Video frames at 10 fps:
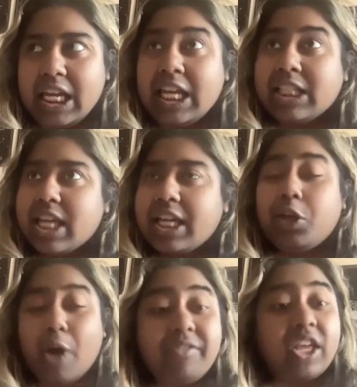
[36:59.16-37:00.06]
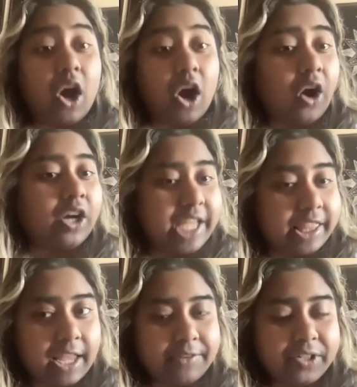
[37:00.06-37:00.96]
it's like you have like a hard
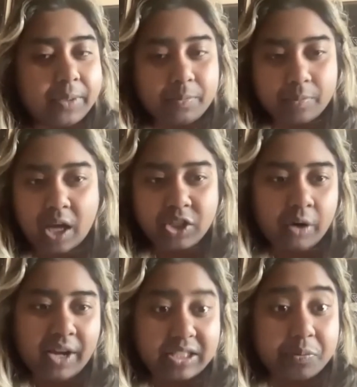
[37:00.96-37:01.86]
deadline for the showcase,